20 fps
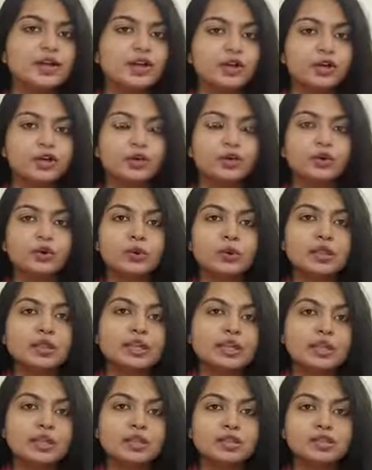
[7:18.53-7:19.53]
You don't
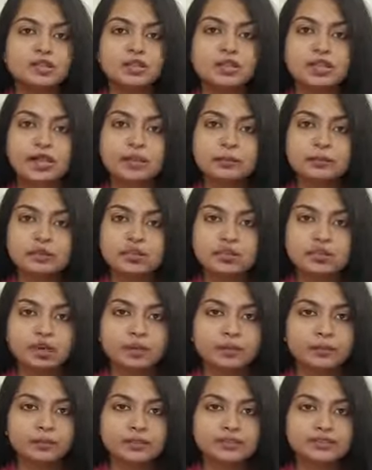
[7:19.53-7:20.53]
need that much
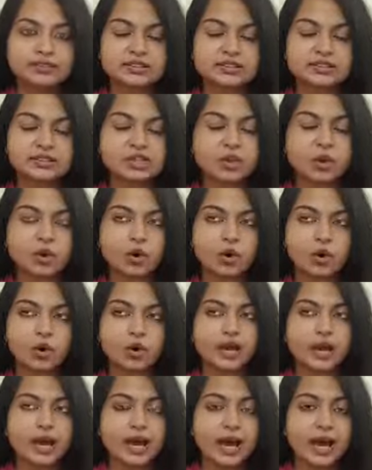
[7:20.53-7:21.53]
complexity
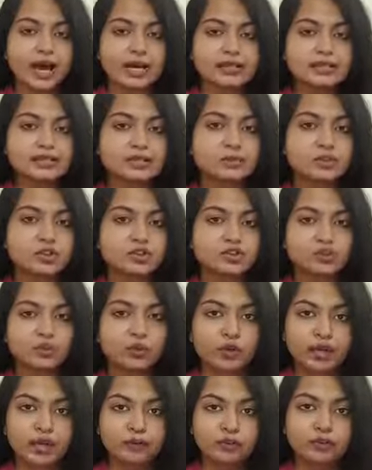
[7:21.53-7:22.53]
or as much
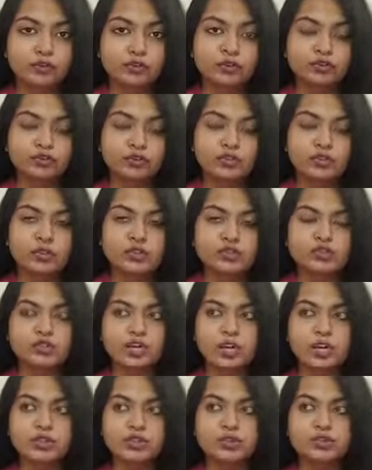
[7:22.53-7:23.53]
vocabulary range
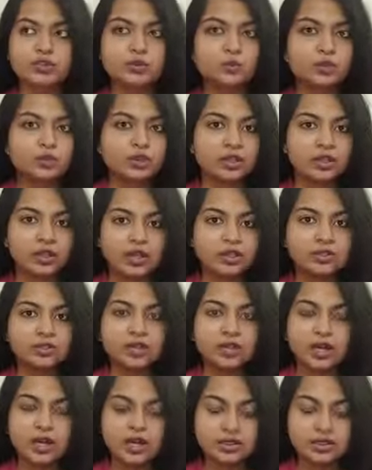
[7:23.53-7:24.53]
as you would need
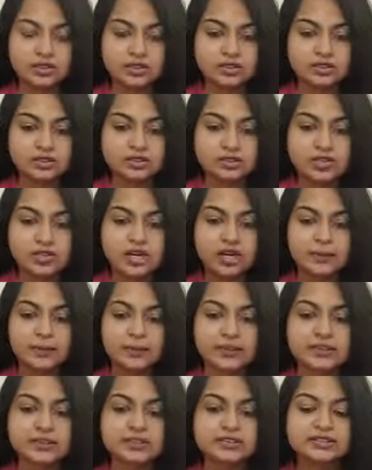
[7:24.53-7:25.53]
in IELTS,
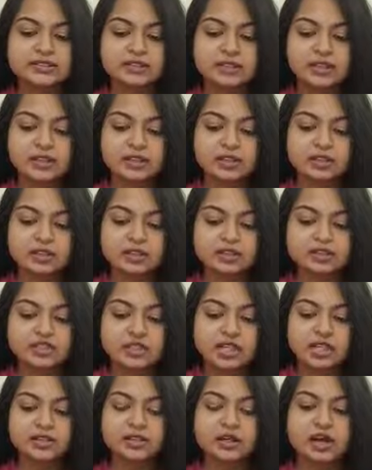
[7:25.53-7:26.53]
because they
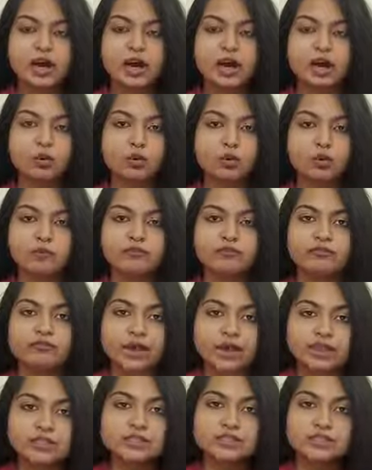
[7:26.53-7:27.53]
check how
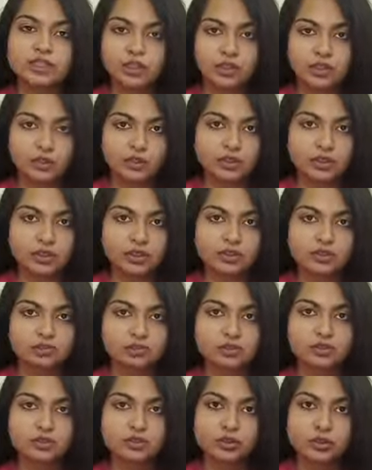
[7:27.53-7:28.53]
fast you
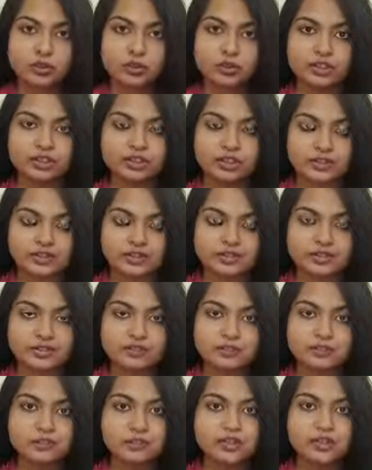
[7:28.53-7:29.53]
can do your tests
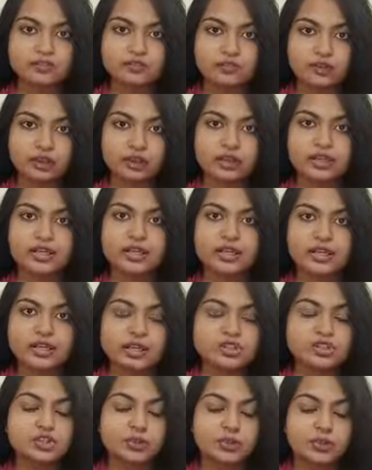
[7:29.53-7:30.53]
for
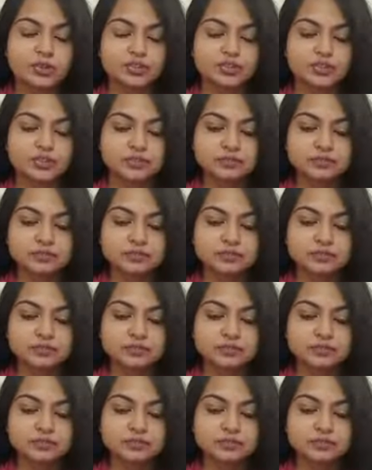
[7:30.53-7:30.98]
each question.